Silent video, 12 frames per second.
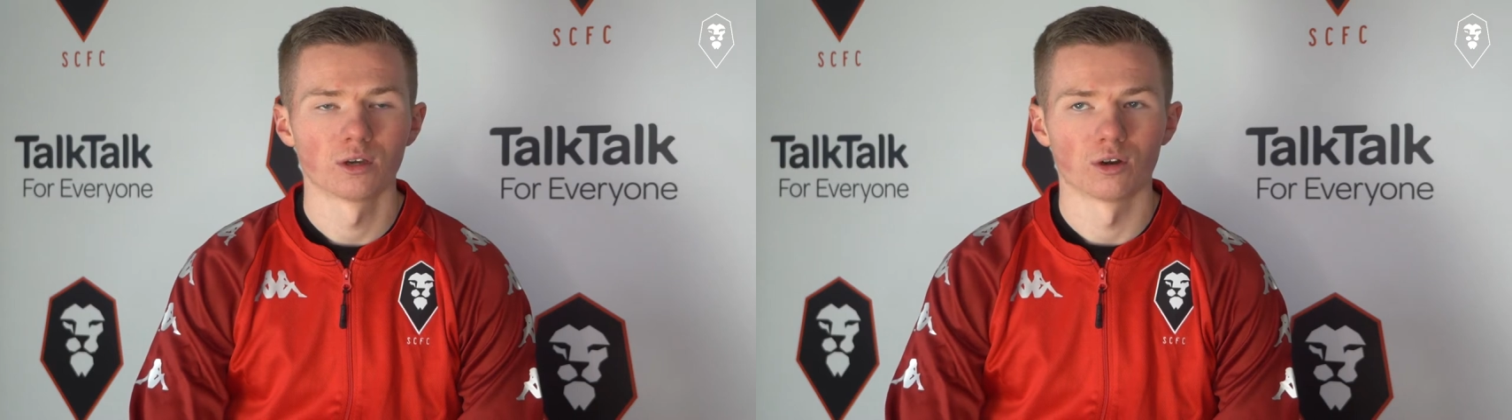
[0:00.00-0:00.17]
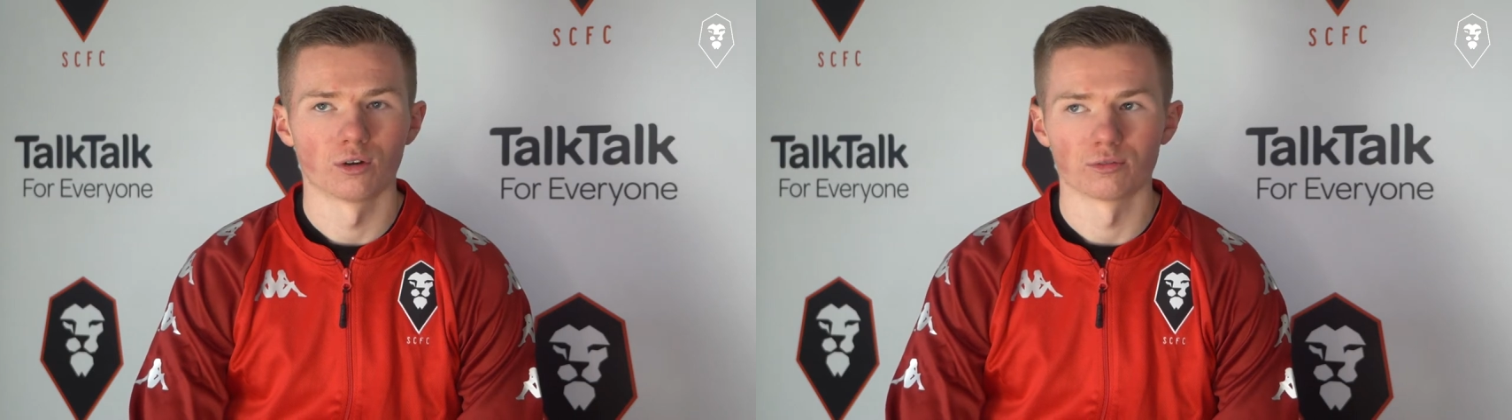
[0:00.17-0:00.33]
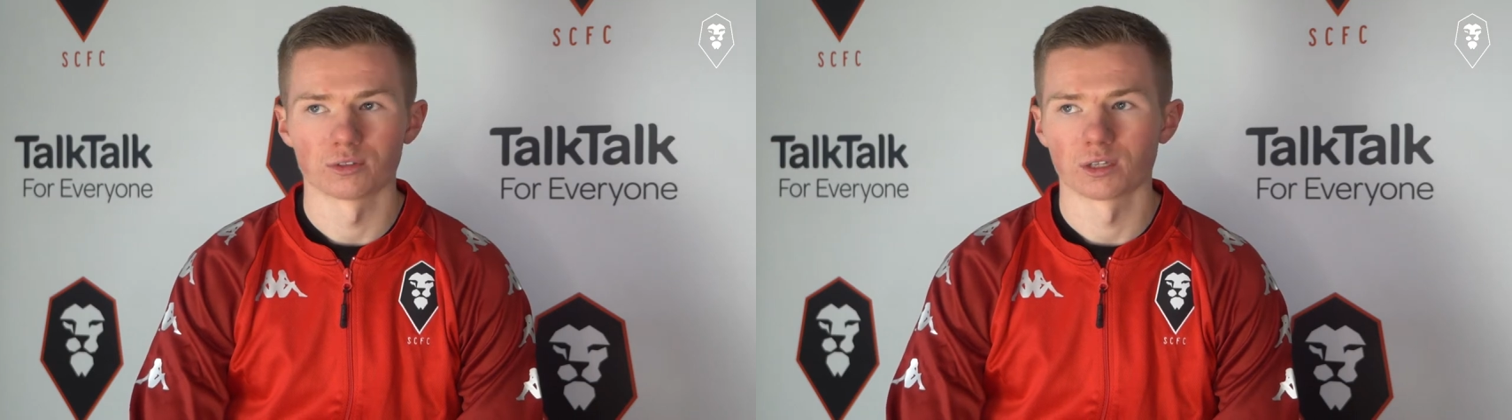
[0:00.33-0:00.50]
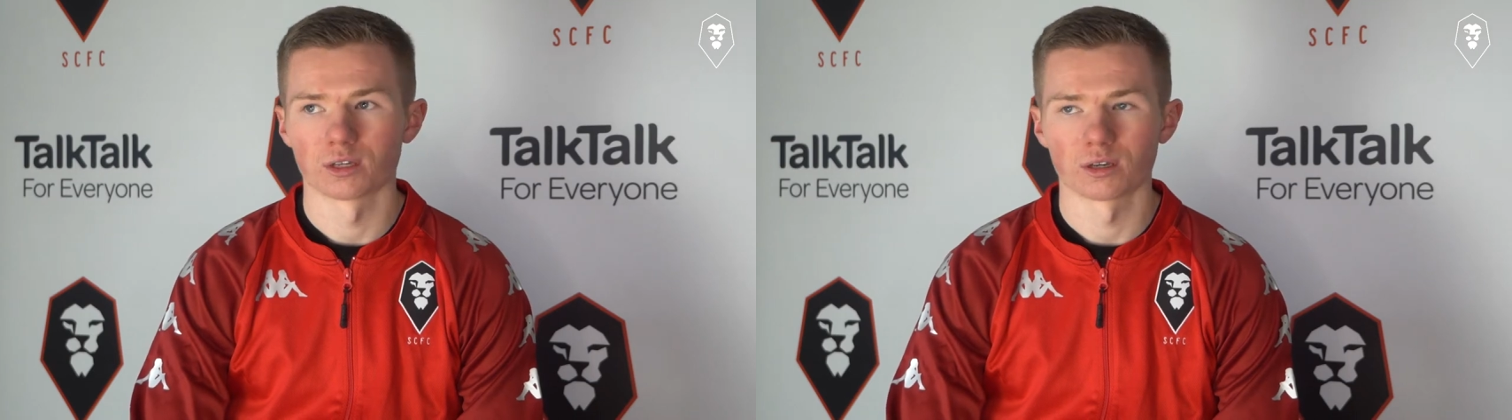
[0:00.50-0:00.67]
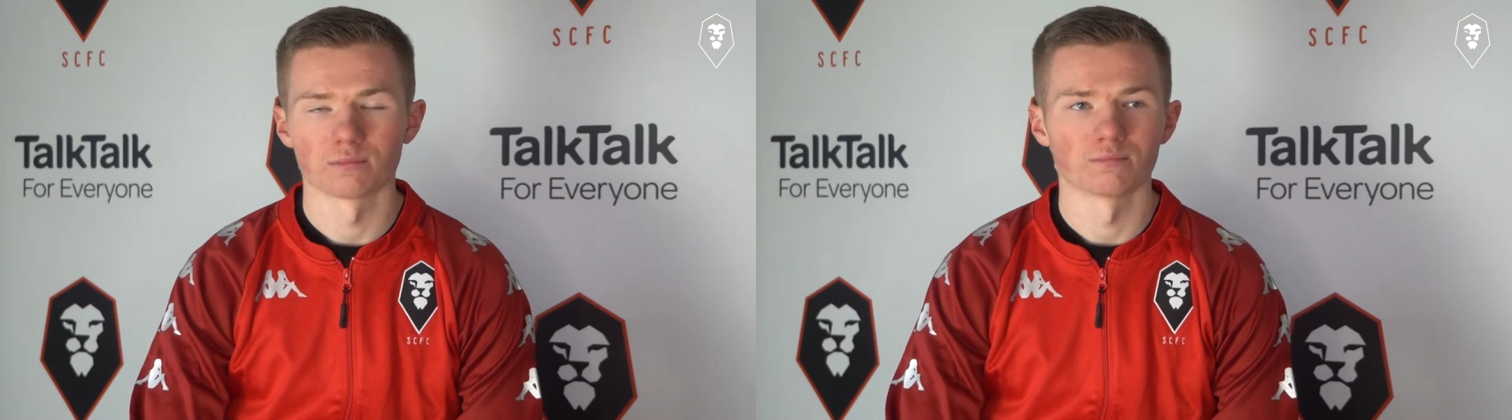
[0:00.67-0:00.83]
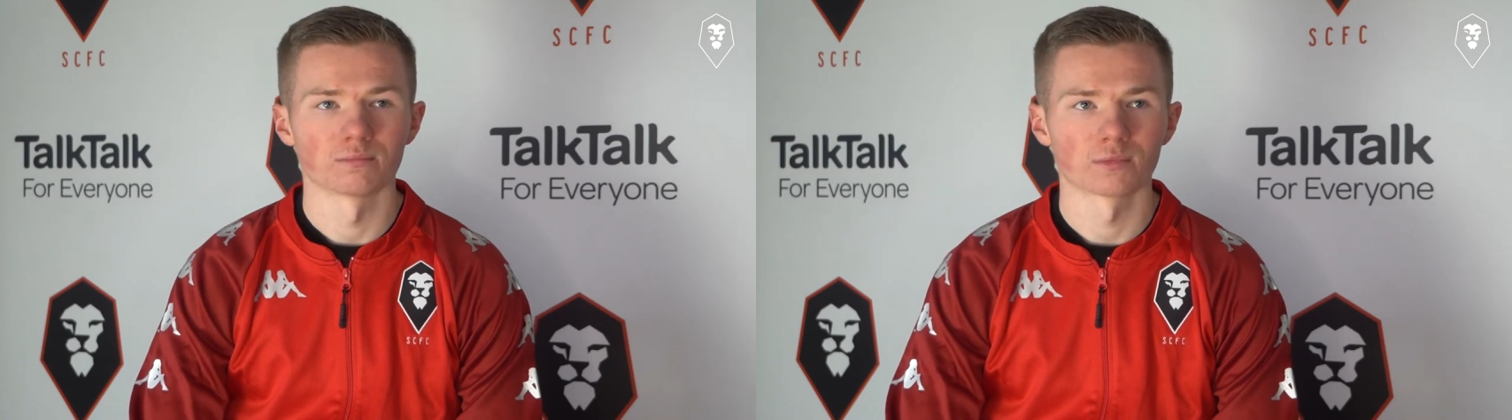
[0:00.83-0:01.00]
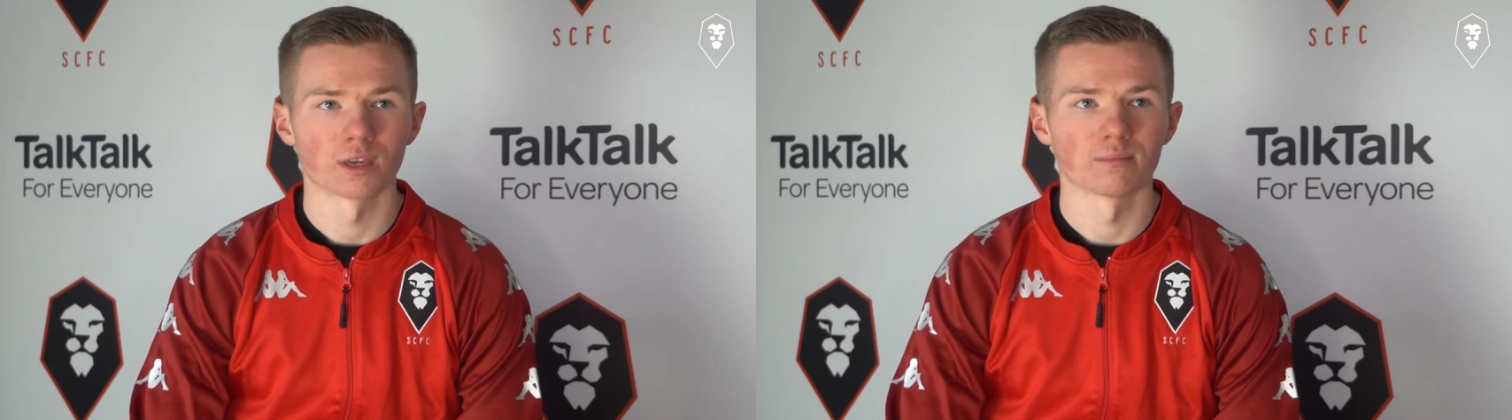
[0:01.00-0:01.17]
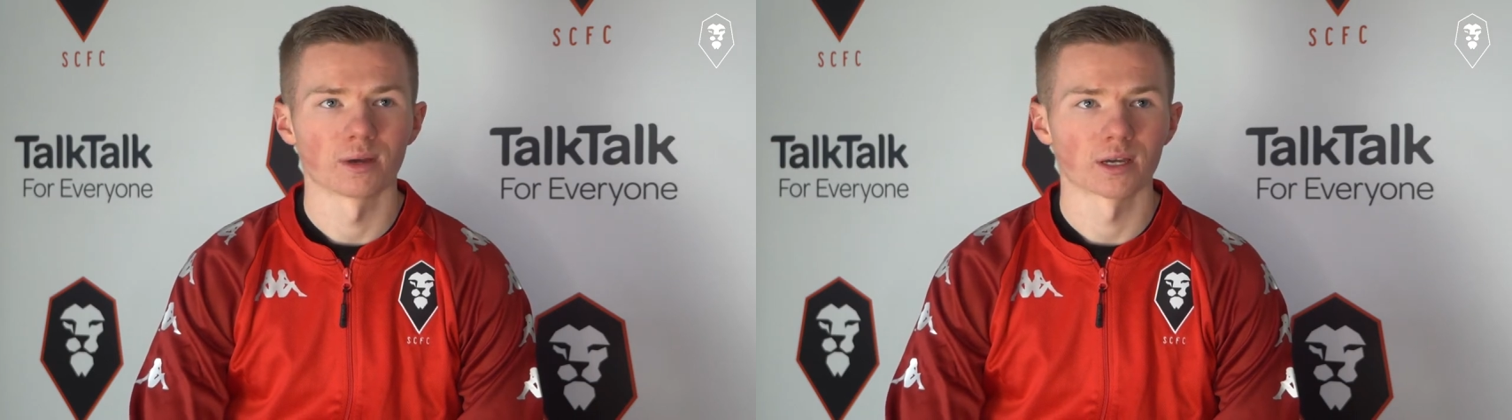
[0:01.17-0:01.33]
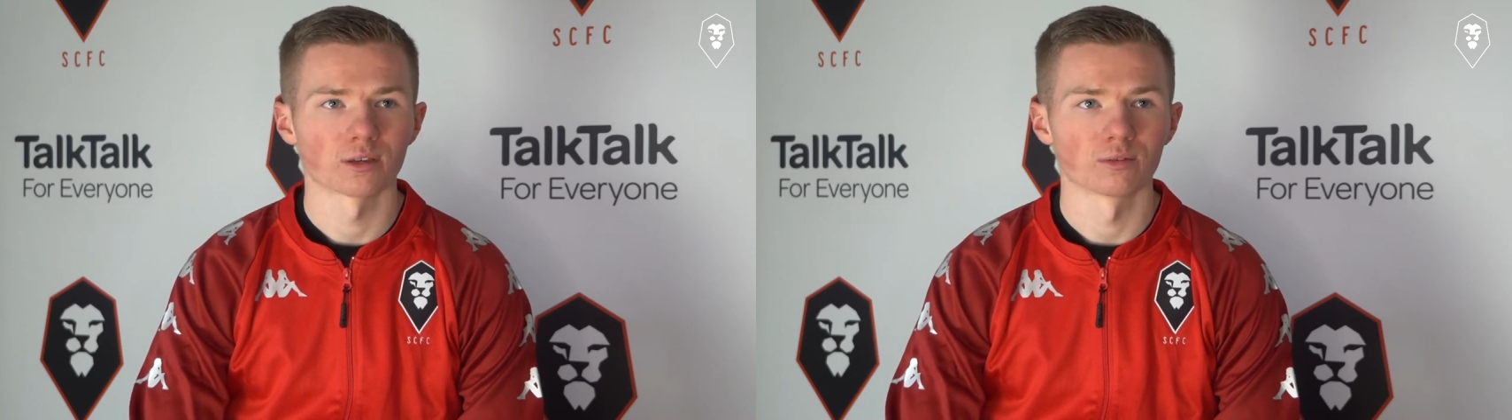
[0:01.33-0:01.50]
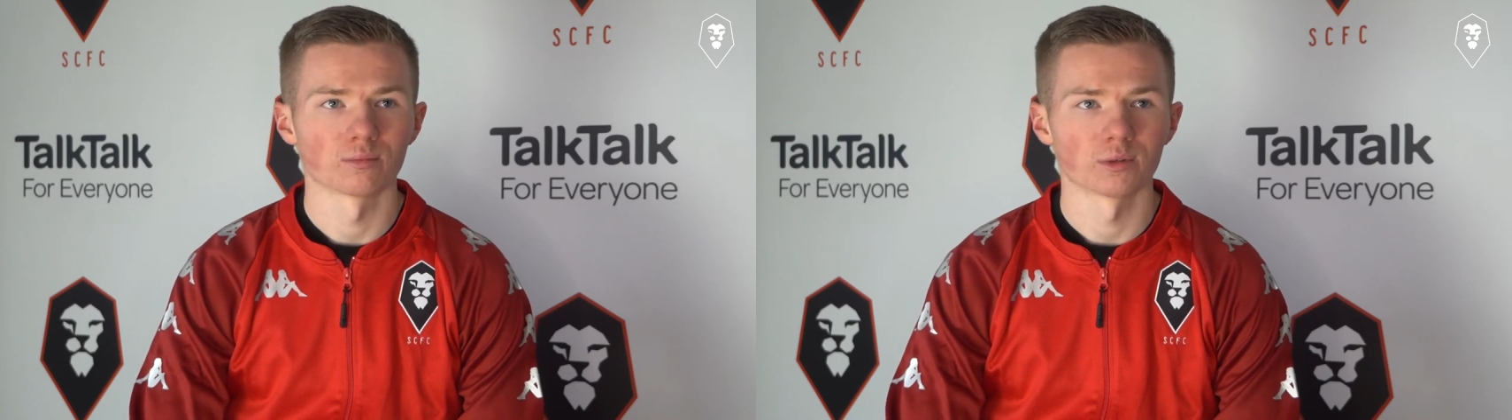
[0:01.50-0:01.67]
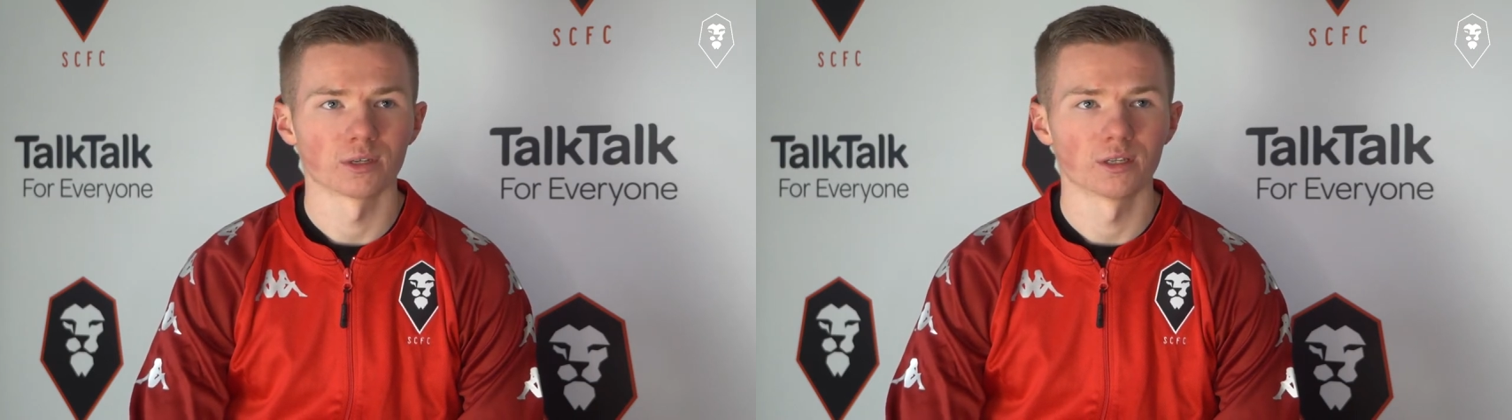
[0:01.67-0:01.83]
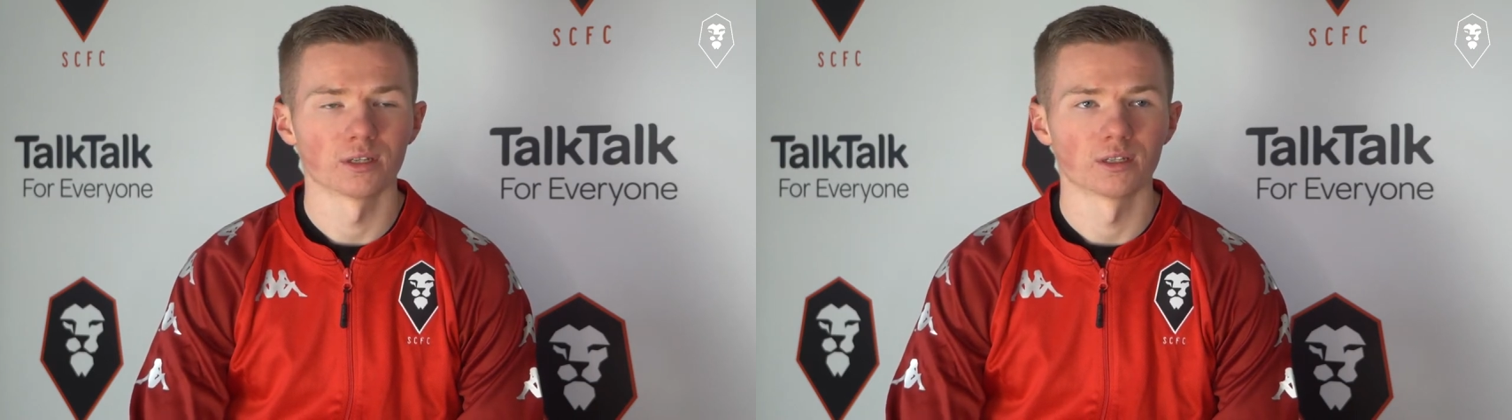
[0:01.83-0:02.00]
obviously come getting back at playing